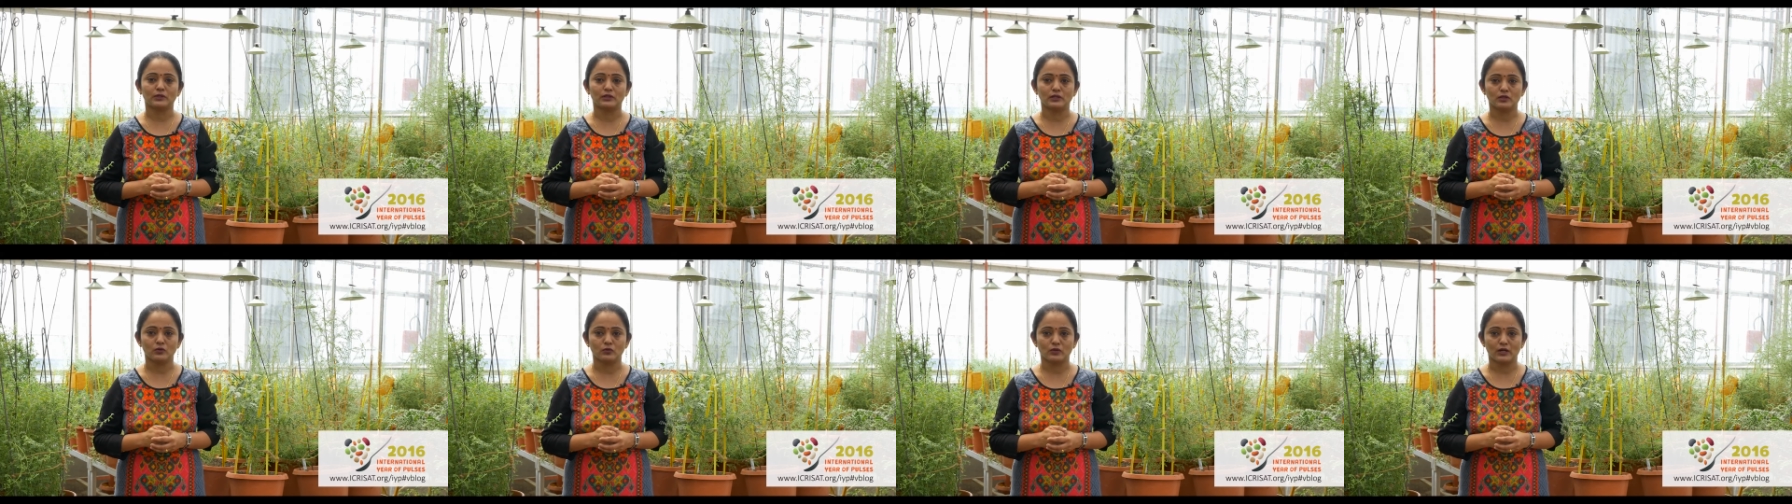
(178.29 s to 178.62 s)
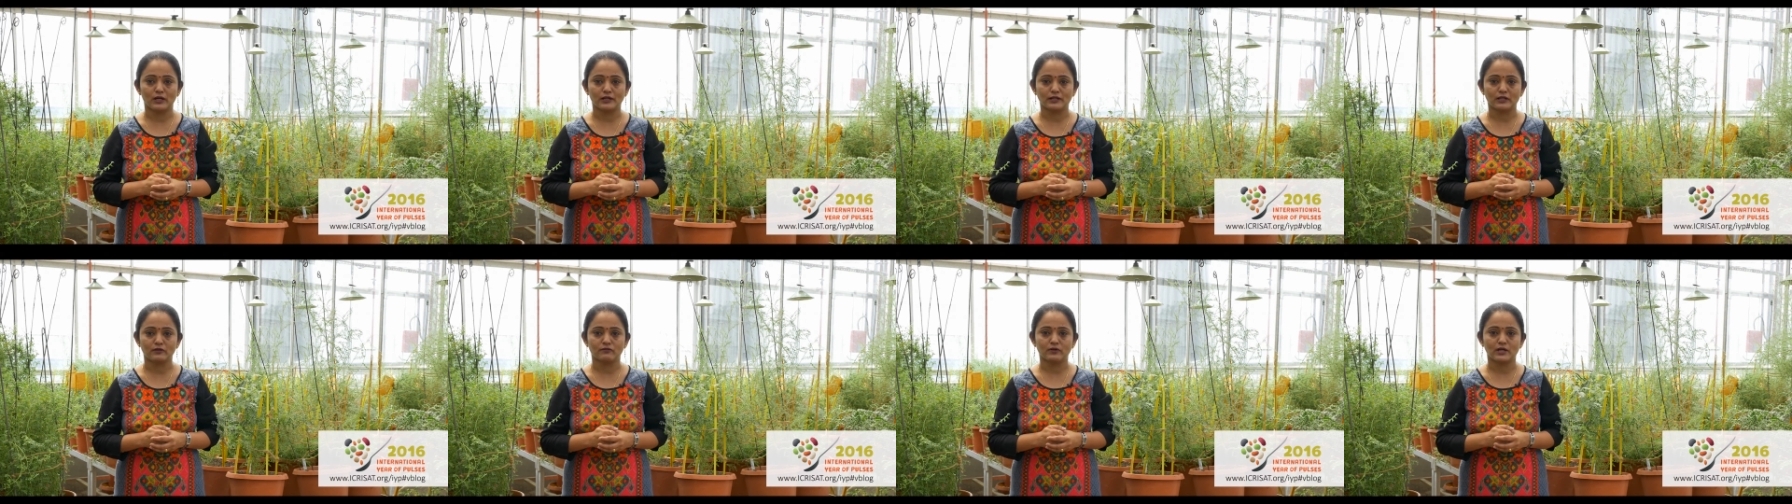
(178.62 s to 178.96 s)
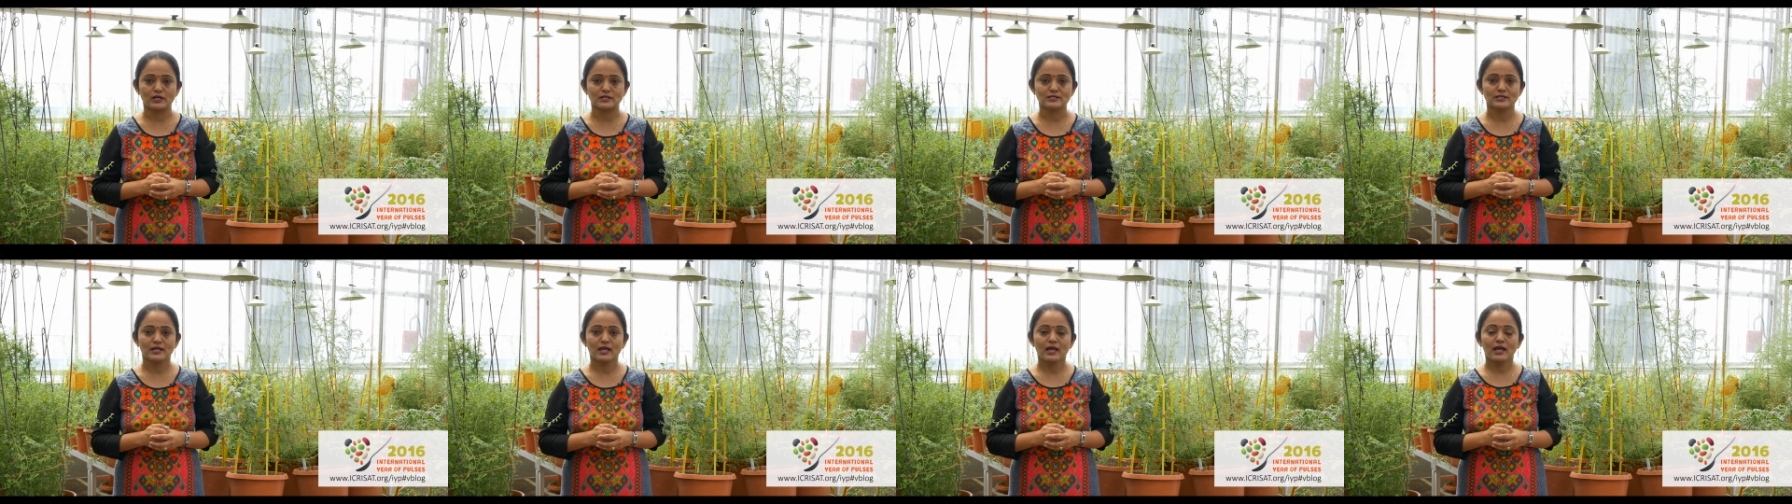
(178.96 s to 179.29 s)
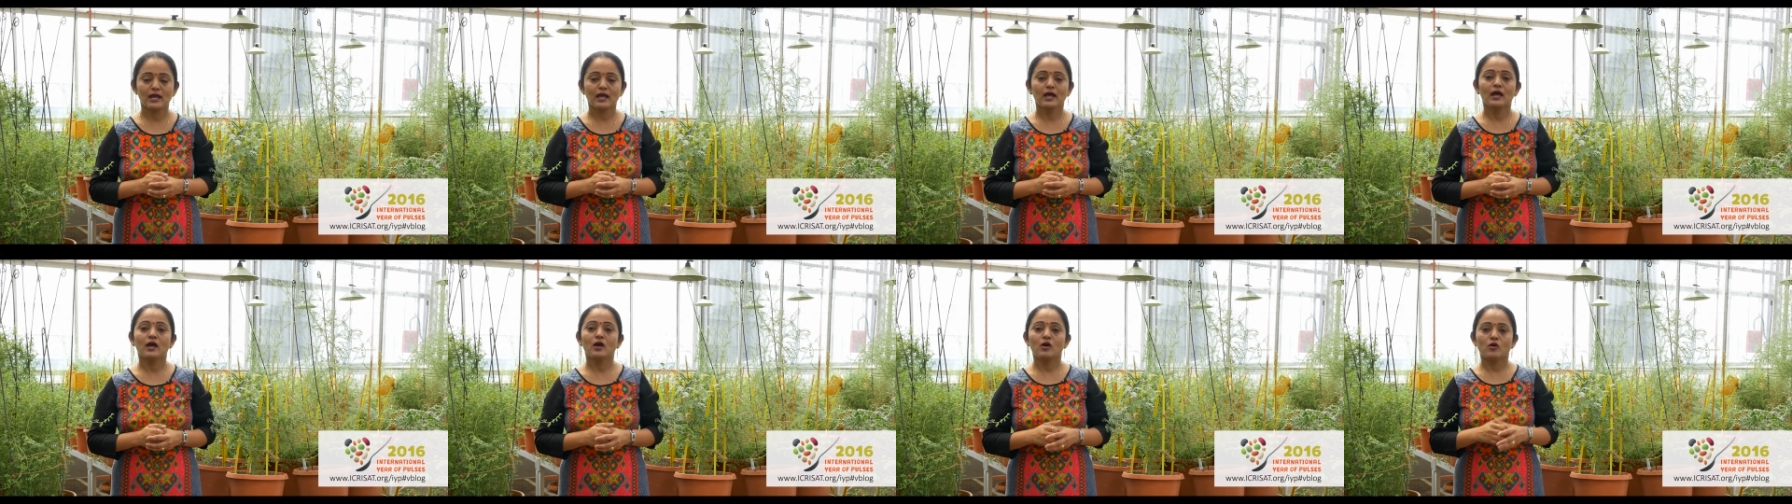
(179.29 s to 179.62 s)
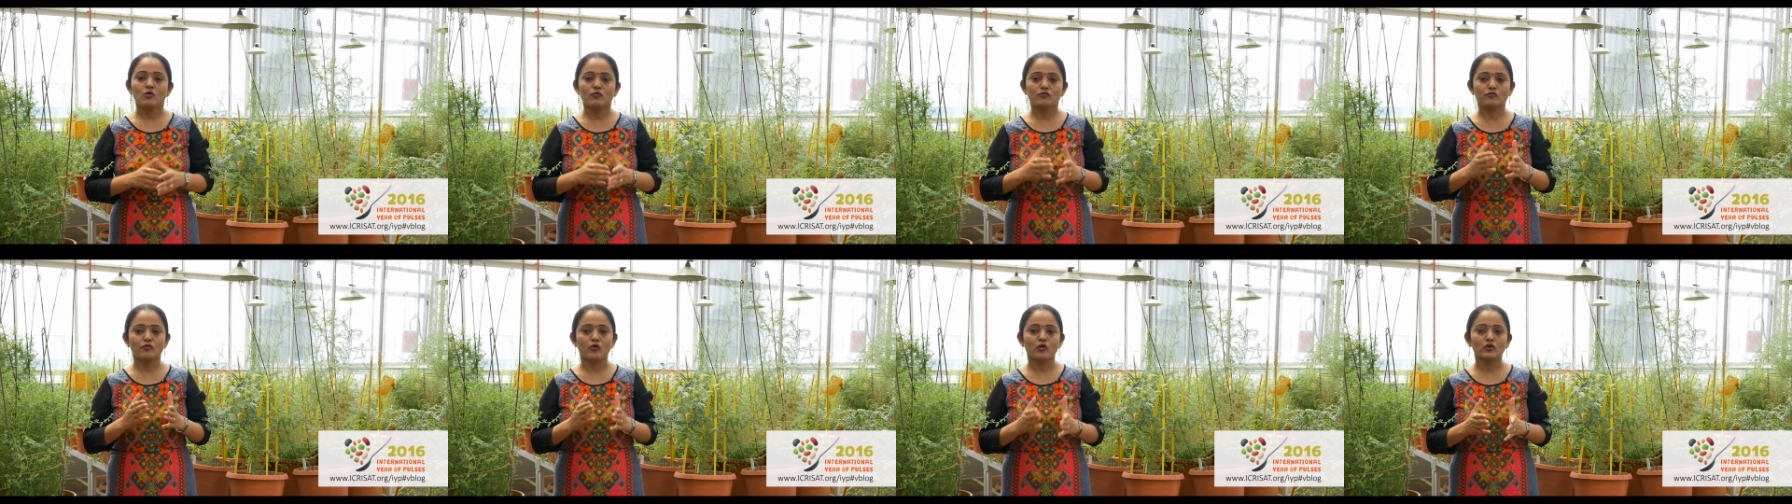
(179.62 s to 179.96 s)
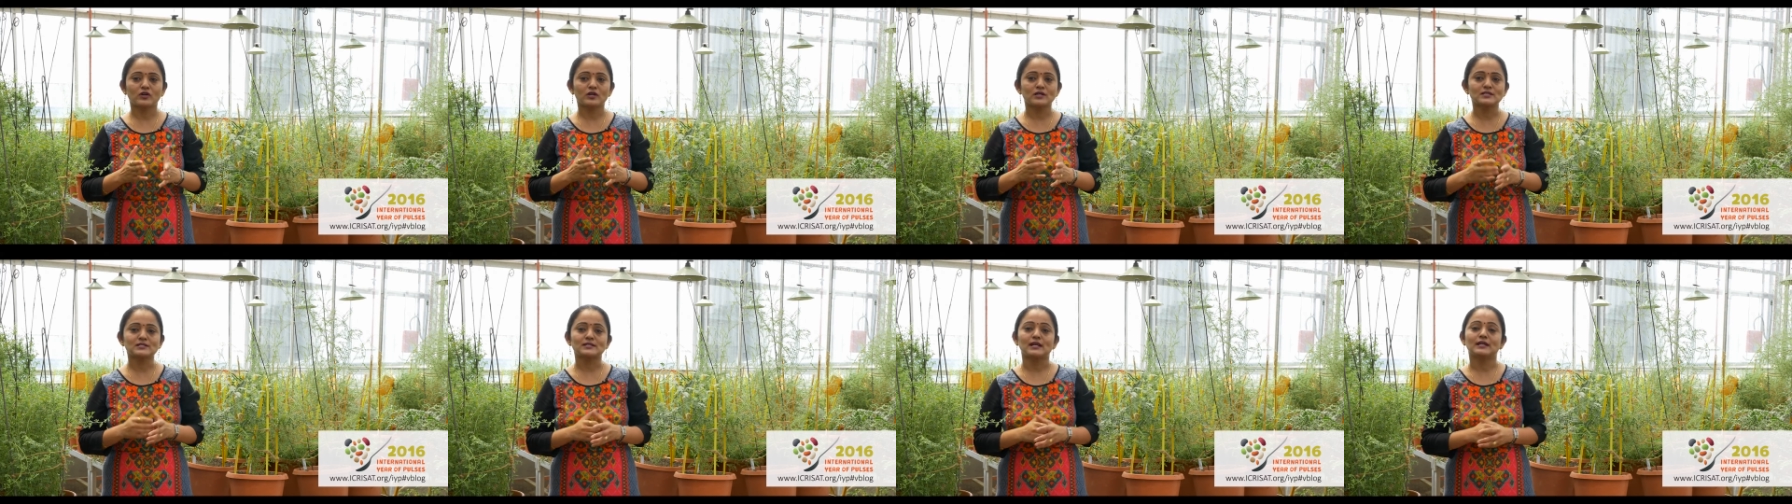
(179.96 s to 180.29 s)
the new cultivars.
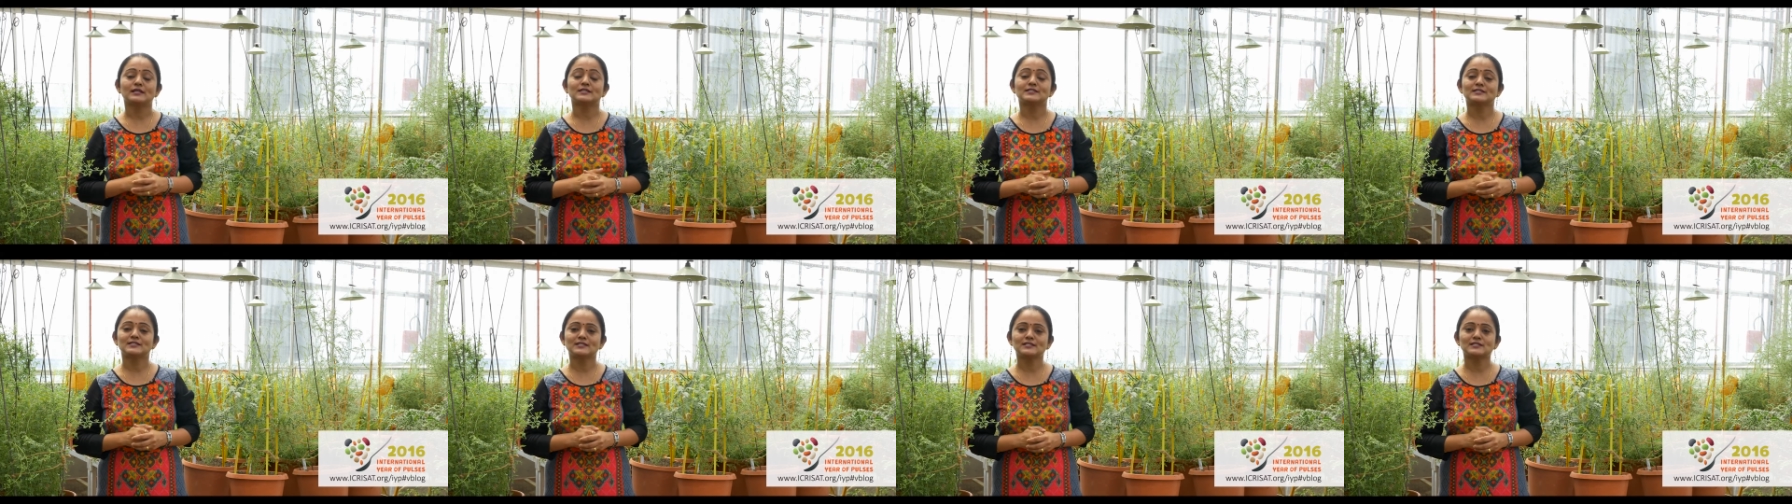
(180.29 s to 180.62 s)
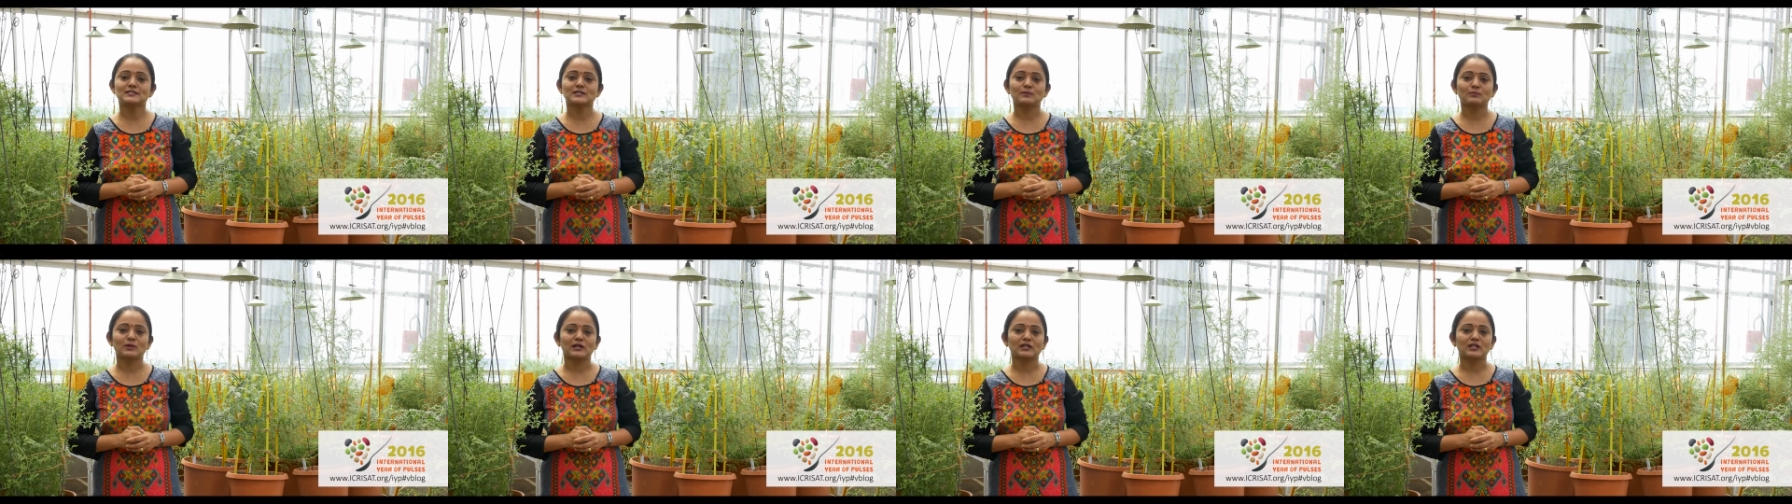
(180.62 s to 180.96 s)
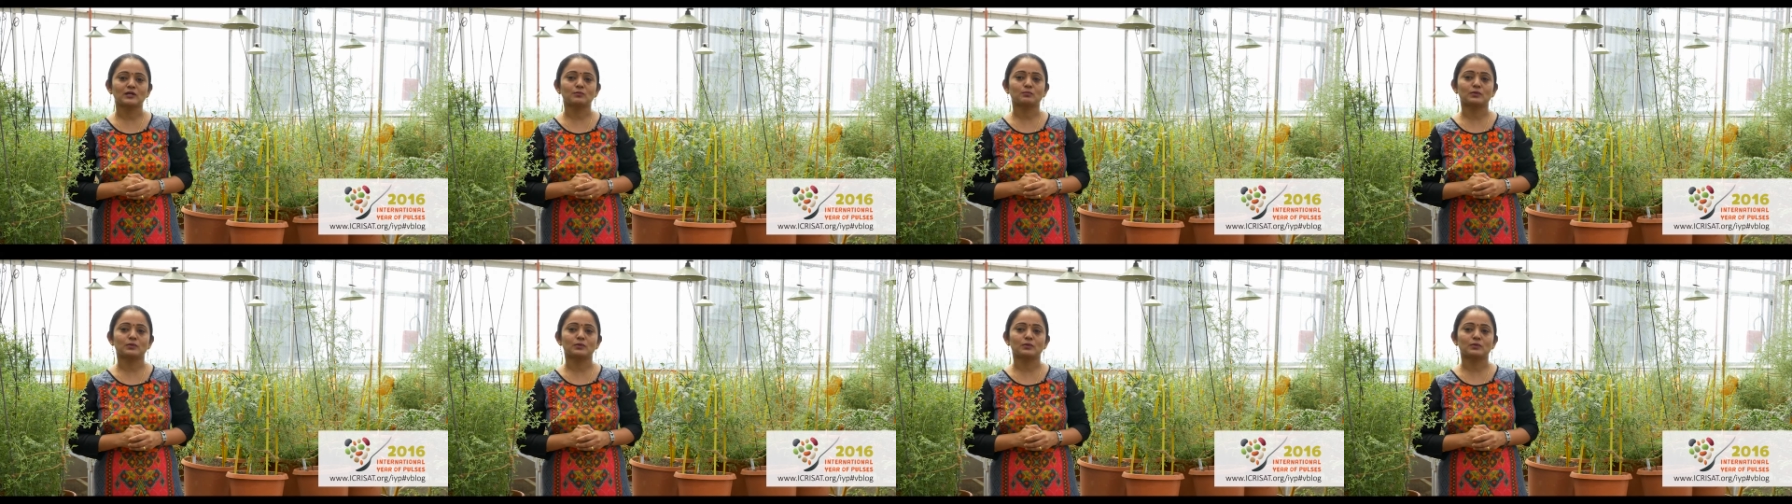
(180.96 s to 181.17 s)
Focused and systematic